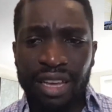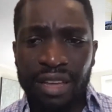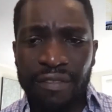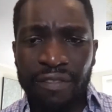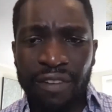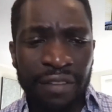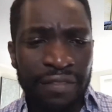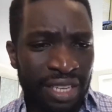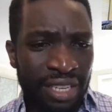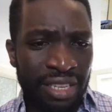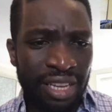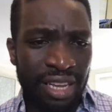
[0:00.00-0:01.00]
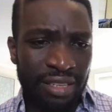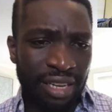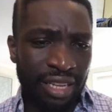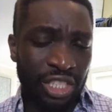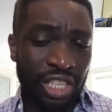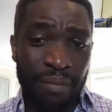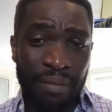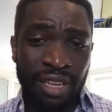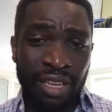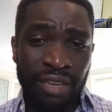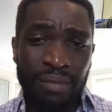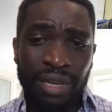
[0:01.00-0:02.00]
involved in and like
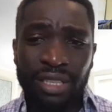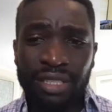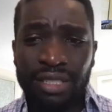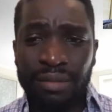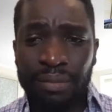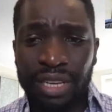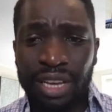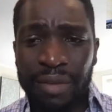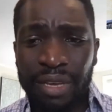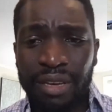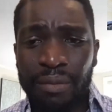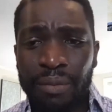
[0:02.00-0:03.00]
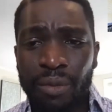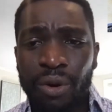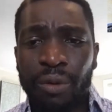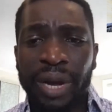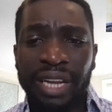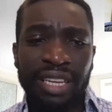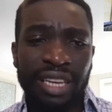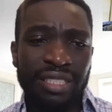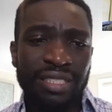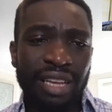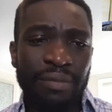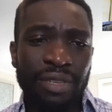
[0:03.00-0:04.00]
championing, but it's becoming more widely
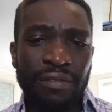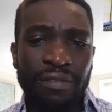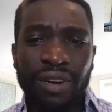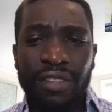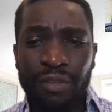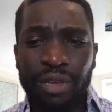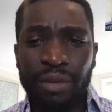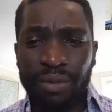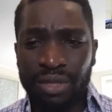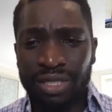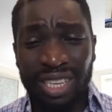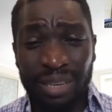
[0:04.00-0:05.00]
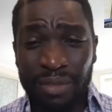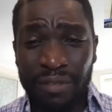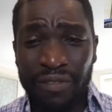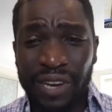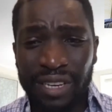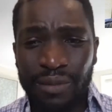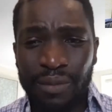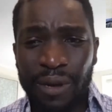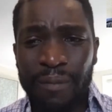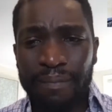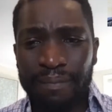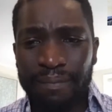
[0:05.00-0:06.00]
accepted for other people to take up the fight as
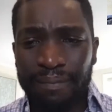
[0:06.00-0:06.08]
well.